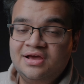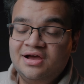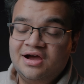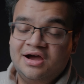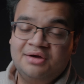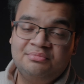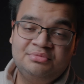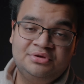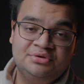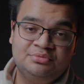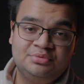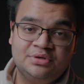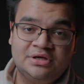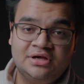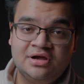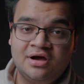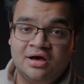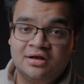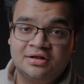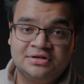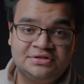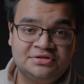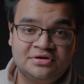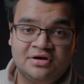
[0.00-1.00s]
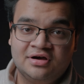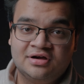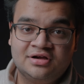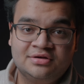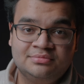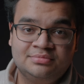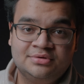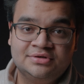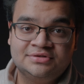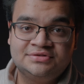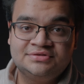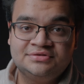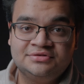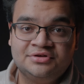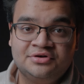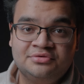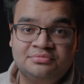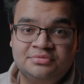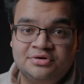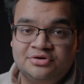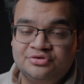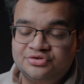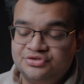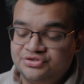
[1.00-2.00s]
I mean, we gotta talk about slow
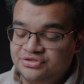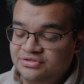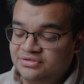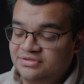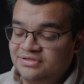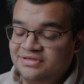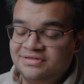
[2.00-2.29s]
motion,